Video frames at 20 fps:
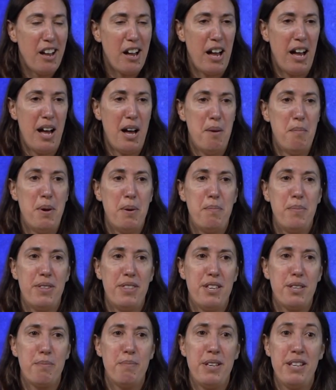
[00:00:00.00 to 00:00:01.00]
But
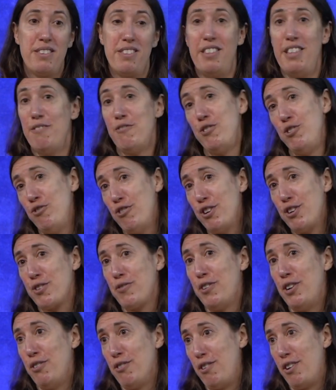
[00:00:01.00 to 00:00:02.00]
this means that they're on drugs
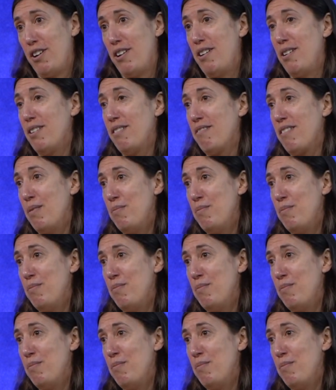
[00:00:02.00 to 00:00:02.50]
for longer,